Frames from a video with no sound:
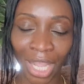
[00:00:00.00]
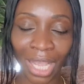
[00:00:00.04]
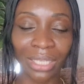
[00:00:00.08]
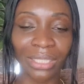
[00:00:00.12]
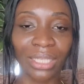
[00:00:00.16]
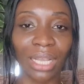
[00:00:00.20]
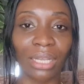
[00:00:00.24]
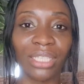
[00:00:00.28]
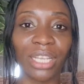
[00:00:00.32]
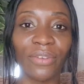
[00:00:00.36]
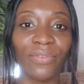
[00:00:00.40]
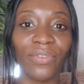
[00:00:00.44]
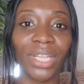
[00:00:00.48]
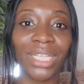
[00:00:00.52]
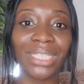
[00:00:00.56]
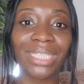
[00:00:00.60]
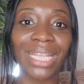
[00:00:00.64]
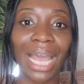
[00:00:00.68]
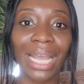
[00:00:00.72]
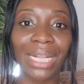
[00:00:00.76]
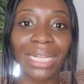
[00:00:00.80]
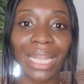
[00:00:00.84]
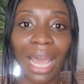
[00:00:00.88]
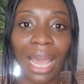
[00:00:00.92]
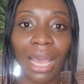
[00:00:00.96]
So I'll definitely
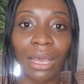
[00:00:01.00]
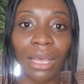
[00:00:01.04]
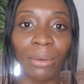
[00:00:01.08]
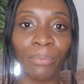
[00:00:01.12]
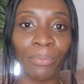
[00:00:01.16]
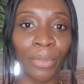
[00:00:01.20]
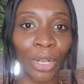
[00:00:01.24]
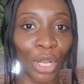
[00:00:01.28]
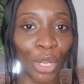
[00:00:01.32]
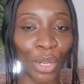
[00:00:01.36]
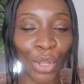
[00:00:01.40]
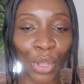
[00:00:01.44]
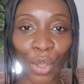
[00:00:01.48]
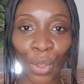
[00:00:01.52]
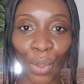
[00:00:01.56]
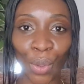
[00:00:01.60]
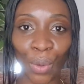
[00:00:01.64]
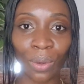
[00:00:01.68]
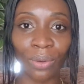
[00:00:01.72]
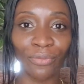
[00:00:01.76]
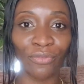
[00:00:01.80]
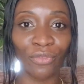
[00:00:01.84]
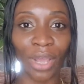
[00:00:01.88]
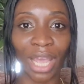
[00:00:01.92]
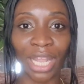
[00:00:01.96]
tag that
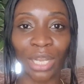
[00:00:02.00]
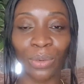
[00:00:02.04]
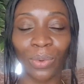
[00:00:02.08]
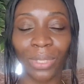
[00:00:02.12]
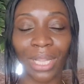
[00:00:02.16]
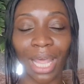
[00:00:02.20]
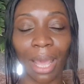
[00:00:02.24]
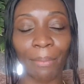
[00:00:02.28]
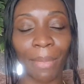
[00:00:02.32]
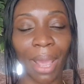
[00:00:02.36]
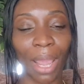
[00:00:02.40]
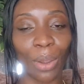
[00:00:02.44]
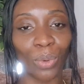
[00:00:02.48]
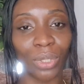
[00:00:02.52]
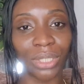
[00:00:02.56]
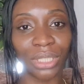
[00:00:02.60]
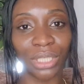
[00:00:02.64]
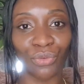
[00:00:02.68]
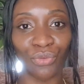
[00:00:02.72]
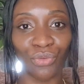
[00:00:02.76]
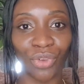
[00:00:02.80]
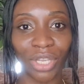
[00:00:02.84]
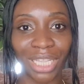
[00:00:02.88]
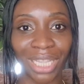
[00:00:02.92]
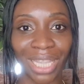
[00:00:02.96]
below for anyone that might want
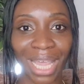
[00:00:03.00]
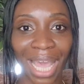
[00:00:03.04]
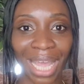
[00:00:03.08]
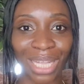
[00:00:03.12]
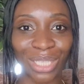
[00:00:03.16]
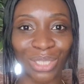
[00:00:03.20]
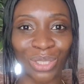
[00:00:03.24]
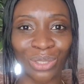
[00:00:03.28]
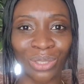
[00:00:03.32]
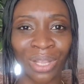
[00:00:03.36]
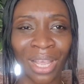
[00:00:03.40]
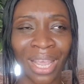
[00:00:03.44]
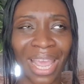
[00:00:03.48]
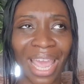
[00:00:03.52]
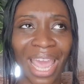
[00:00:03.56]
to read that.